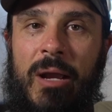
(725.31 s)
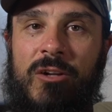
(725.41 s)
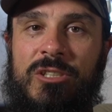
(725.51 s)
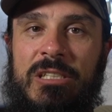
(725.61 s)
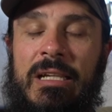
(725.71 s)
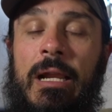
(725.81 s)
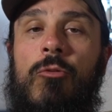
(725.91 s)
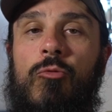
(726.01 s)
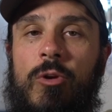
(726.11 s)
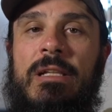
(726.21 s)
pouches, and I
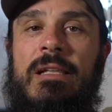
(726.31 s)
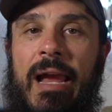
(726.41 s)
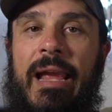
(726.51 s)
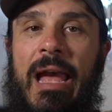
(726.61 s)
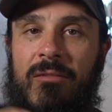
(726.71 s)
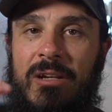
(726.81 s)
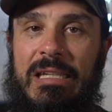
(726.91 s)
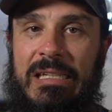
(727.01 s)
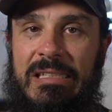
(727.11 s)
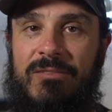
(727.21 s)
really like having
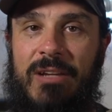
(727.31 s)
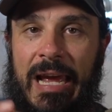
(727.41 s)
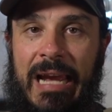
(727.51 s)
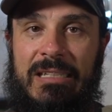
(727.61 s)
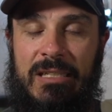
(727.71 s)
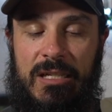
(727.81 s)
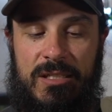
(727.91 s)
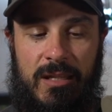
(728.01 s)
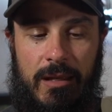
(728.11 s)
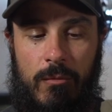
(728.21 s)
ease of access
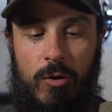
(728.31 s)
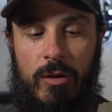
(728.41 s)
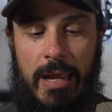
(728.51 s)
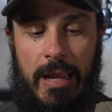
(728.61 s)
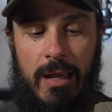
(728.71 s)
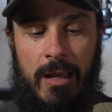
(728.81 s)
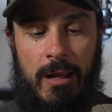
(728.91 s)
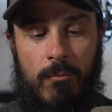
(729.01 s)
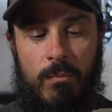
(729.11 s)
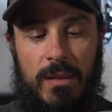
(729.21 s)
to them, okay?
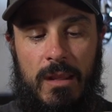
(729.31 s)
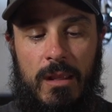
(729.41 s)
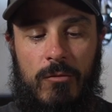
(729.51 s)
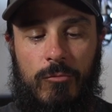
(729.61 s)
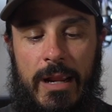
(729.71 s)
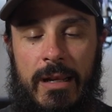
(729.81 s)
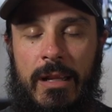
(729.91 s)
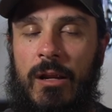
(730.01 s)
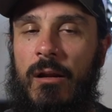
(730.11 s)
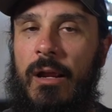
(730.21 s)
Right in
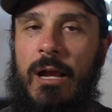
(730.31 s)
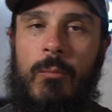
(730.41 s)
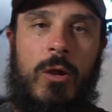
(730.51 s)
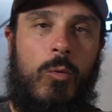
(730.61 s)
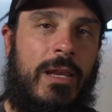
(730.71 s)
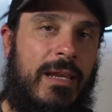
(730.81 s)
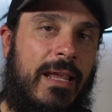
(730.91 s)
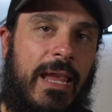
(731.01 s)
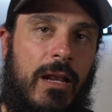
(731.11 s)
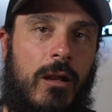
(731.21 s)
here, I got my
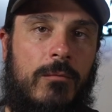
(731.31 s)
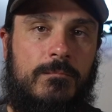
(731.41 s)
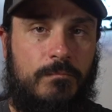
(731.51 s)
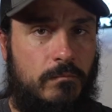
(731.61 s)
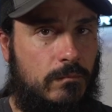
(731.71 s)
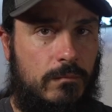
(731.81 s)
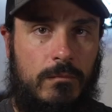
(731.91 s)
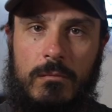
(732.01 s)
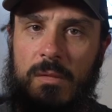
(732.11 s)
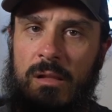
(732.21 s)
Windicator.
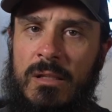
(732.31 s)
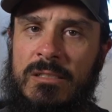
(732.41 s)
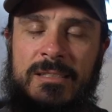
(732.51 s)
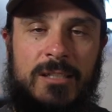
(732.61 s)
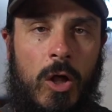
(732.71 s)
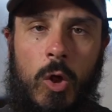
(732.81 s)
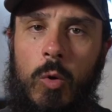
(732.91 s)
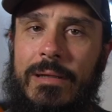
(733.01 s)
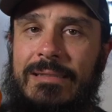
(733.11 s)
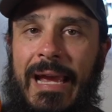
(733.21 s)
This is
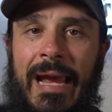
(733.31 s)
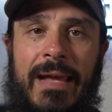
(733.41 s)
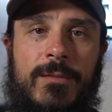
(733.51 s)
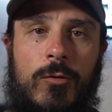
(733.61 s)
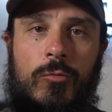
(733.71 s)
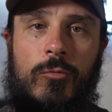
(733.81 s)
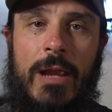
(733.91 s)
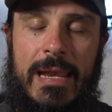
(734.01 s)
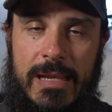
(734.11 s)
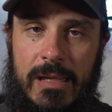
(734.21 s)
always at the
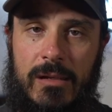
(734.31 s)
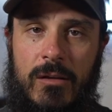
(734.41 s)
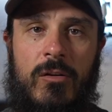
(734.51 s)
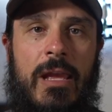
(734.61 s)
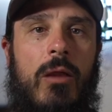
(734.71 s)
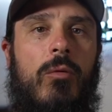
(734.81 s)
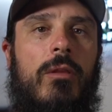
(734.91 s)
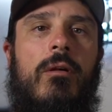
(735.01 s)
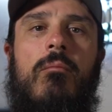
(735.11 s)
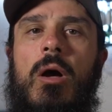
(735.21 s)
ready, okay?
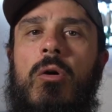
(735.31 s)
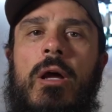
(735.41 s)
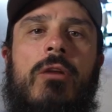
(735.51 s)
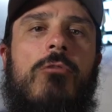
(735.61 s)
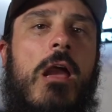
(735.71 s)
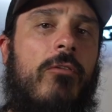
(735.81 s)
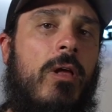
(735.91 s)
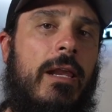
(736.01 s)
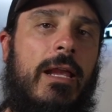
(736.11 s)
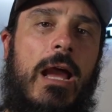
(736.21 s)
Whether I'm bow hunting, rifle
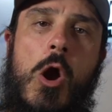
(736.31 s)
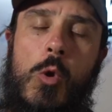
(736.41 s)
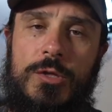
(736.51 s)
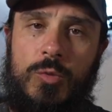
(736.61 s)
hunting, I always